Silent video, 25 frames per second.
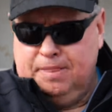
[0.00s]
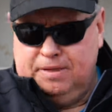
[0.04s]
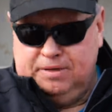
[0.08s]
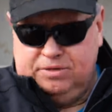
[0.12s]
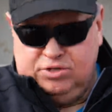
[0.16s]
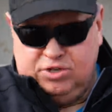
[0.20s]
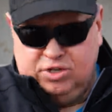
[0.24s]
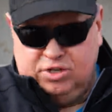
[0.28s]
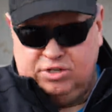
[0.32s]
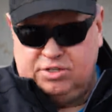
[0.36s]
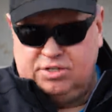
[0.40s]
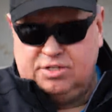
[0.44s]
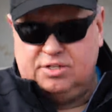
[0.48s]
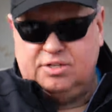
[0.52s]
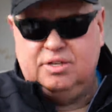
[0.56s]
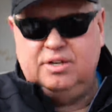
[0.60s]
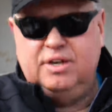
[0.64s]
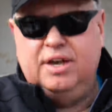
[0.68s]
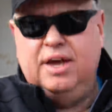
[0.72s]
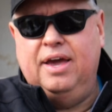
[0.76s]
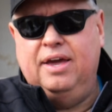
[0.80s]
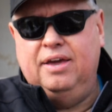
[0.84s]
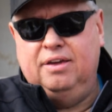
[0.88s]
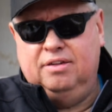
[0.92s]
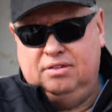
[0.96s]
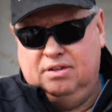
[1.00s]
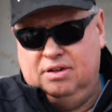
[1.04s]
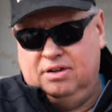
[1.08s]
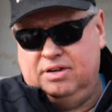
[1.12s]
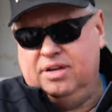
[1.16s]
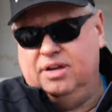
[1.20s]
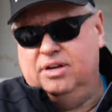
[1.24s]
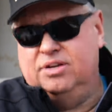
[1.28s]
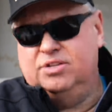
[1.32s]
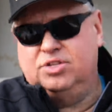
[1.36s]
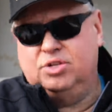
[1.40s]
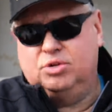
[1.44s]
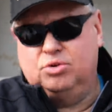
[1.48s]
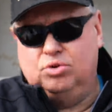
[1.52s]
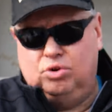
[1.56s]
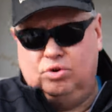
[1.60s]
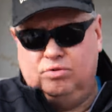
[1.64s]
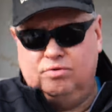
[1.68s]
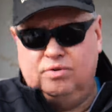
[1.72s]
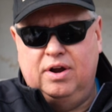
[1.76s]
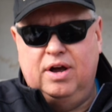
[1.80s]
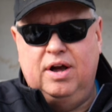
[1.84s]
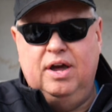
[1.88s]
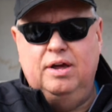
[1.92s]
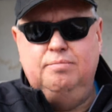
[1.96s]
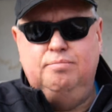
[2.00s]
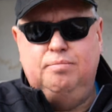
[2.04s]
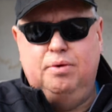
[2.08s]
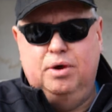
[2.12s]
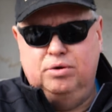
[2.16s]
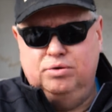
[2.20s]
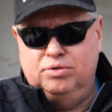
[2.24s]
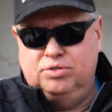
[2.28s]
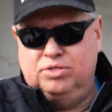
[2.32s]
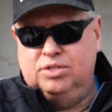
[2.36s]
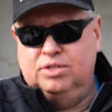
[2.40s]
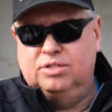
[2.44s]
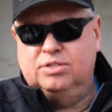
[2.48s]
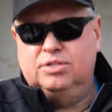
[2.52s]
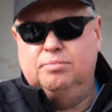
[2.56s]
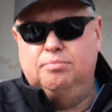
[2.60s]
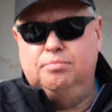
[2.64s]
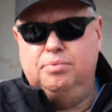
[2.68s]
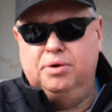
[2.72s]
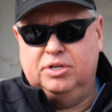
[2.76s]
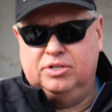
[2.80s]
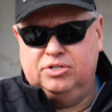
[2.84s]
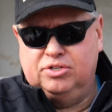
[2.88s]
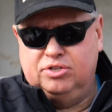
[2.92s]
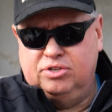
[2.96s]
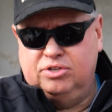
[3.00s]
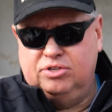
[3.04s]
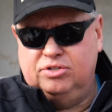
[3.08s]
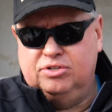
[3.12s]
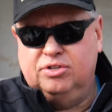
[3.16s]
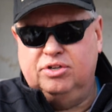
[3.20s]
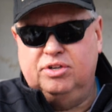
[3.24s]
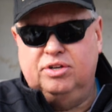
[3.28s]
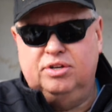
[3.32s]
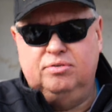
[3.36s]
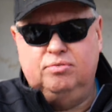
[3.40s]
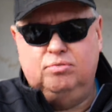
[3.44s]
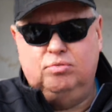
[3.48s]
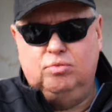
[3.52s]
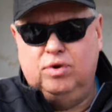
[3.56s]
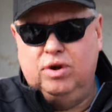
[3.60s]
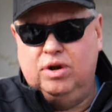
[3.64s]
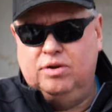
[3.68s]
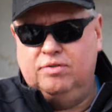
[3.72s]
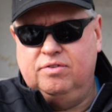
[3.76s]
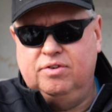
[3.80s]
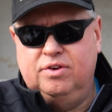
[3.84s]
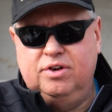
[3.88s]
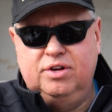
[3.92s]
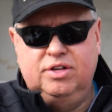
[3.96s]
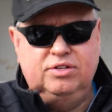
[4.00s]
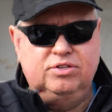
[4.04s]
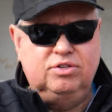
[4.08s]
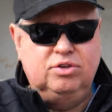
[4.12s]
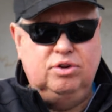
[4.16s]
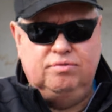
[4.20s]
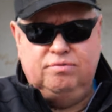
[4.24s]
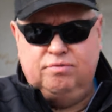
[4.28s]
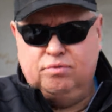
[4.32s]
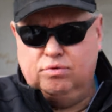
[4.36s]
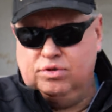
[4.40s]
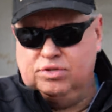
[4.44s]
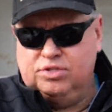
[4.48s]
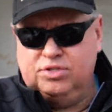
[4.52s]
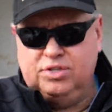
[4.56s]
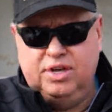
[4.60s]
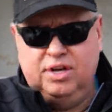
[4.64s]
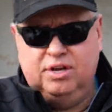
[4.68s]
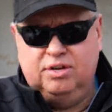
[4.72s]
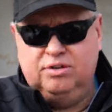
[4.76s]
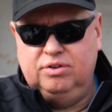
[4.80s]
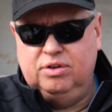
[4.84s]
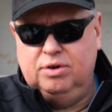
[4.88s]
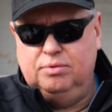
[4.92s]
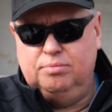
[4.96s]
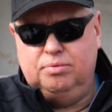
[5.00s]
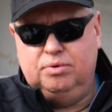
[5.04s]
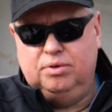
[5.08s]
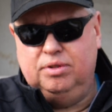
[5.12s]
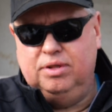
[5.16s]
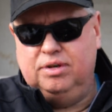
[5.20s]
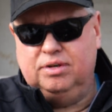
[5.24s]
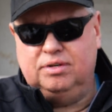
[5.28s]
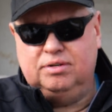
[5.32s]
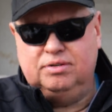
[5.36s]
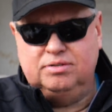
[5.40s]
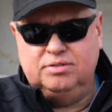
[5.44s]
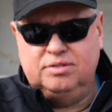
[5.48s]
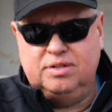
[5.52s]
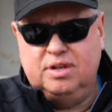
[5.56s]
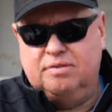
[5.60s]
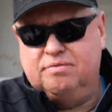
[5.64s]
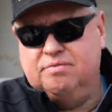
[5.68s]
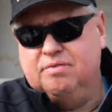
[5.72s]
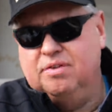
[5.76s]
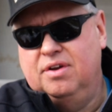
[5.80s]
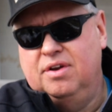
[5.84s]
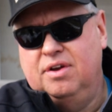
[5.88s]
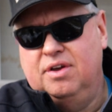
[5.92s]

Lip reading: Just, hey, look, here's a cool ride, post it, some pictures, whatever it is, no for sale, no political stuff.